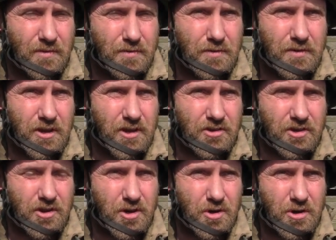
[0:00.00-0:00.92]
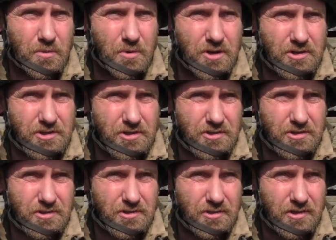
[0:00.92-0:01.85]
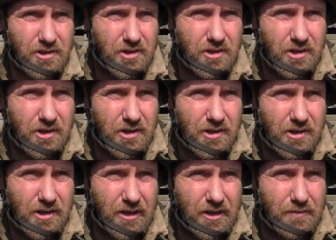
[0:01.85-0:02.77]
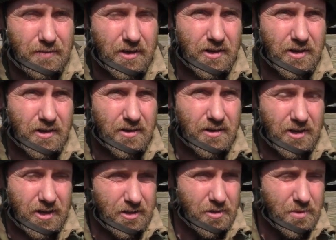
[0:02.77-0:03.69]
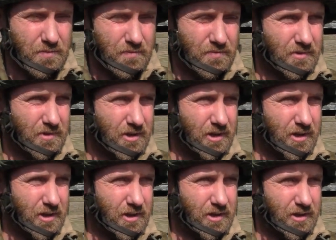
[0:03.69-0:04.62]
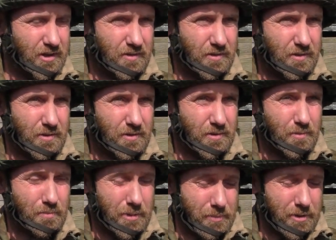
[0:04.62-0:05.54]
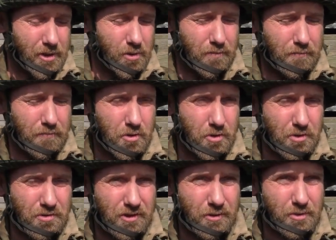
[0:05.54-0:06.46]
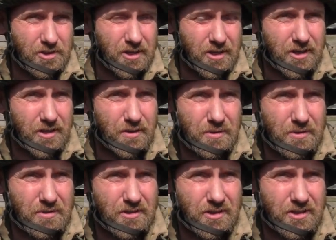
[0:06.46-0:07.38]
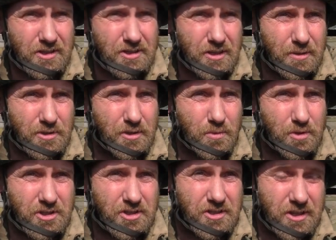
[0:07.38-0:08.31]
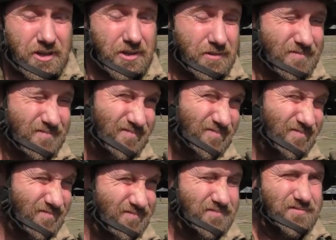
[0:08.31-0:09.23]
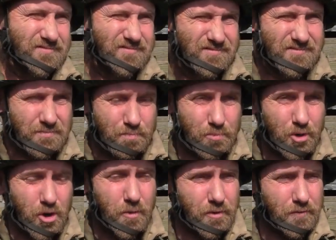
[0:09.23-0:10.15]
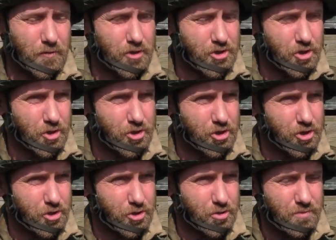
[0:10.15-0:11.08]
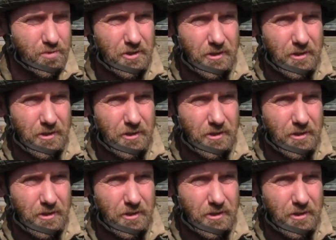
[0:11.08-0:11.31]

15 years ago I was leaving NATO by my own fault. I was kicked out. I did something which is not proper for a soldier to do.